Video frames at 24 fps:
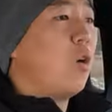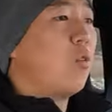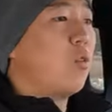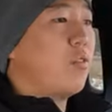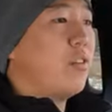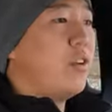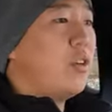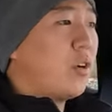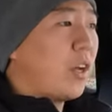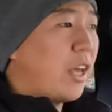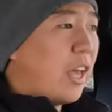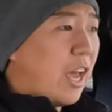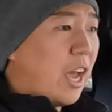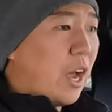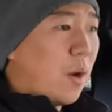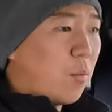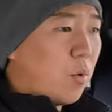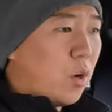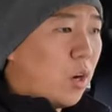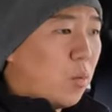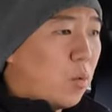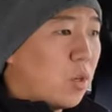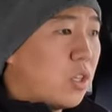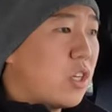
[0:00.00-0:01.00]
overview
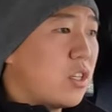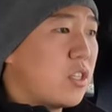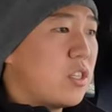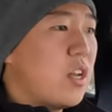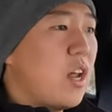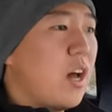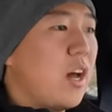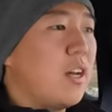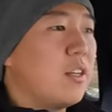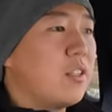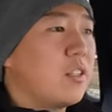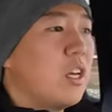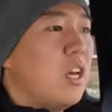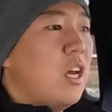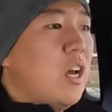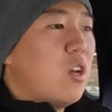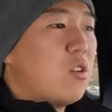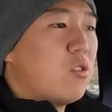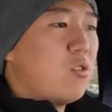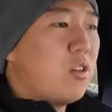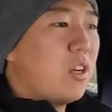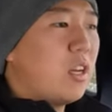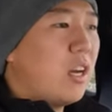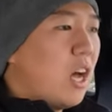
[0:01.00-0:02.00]
camera, which is nice.
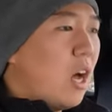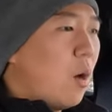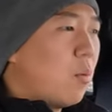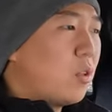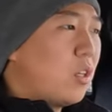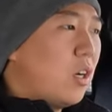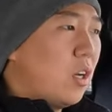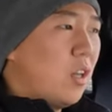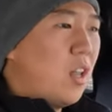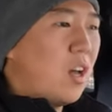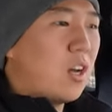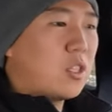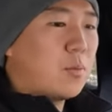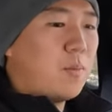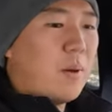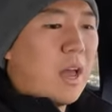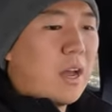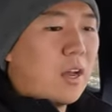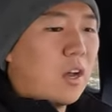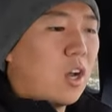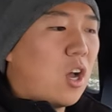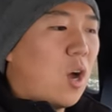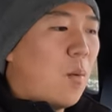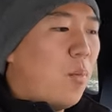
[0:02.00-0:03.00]
So you can option a Lux
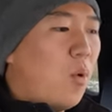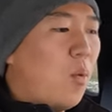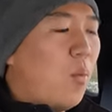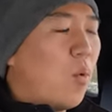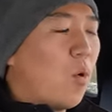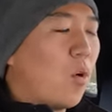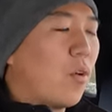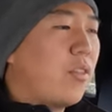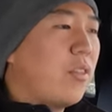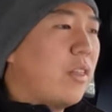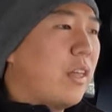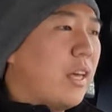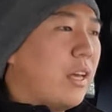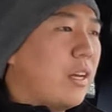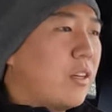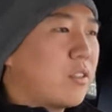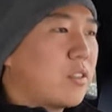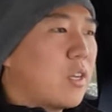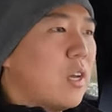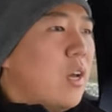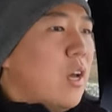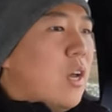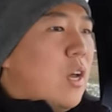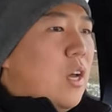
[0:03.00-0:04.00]
pack, a couple more
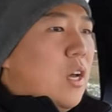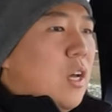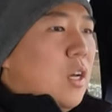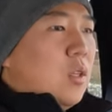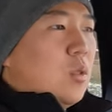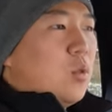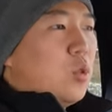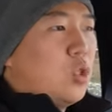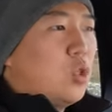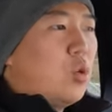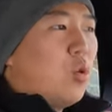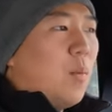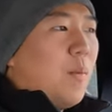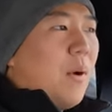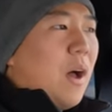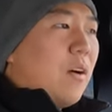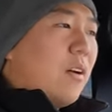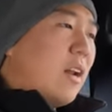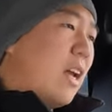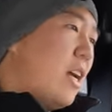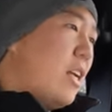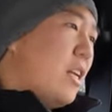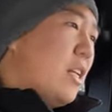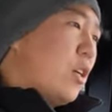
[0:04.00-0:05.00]
things, to
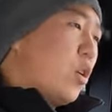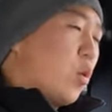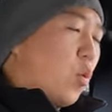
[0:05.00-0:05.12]
about eighty